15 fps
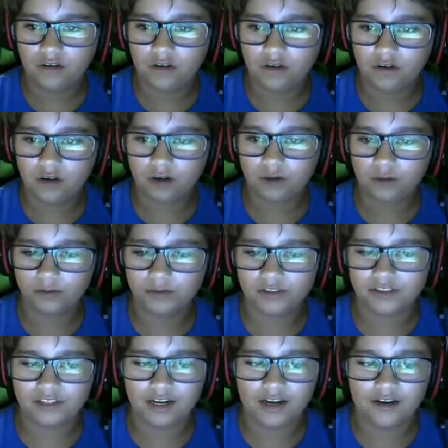Oh, who's
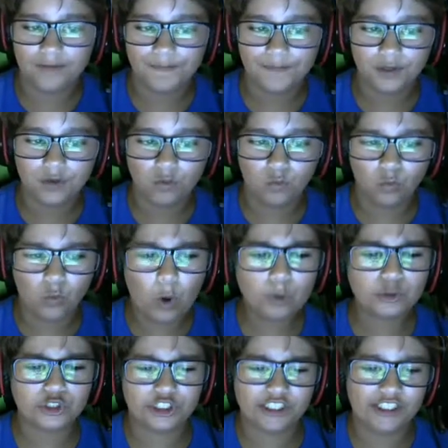this guy?
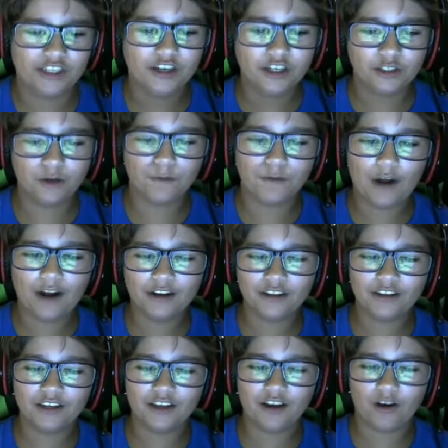Woshi, you're
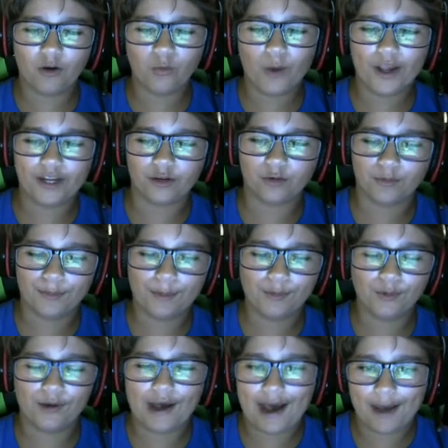finally awake.
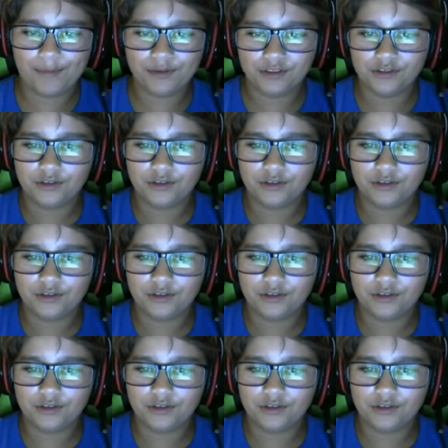Remember what happened?